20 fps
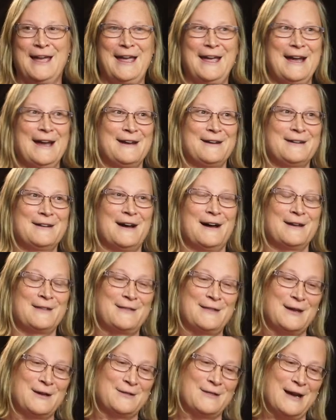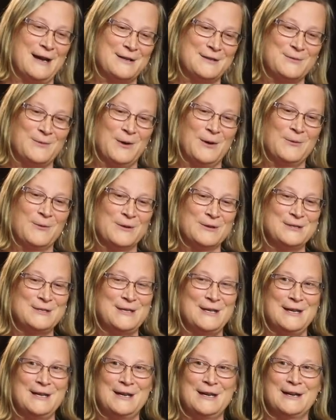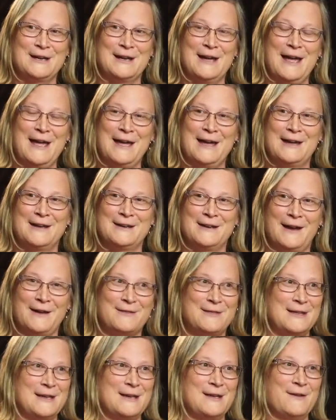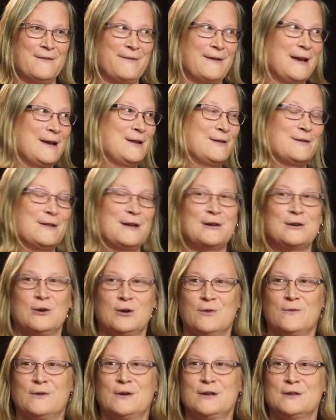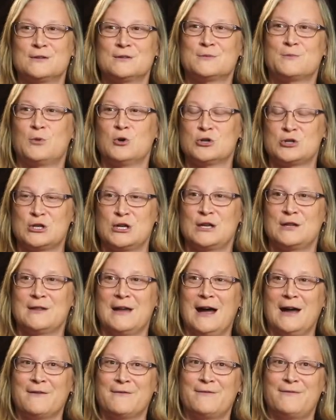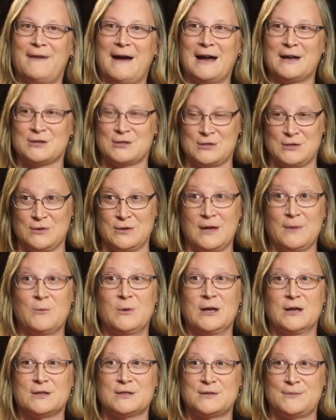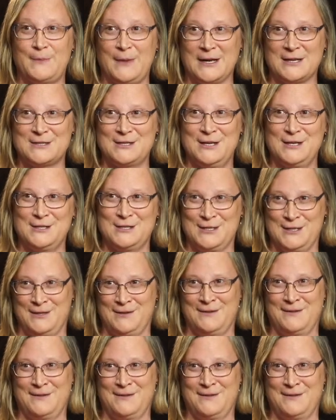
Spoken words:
And I think that's what we're seeing. And I think, if anything, COVID is pushing that faster than we expect it.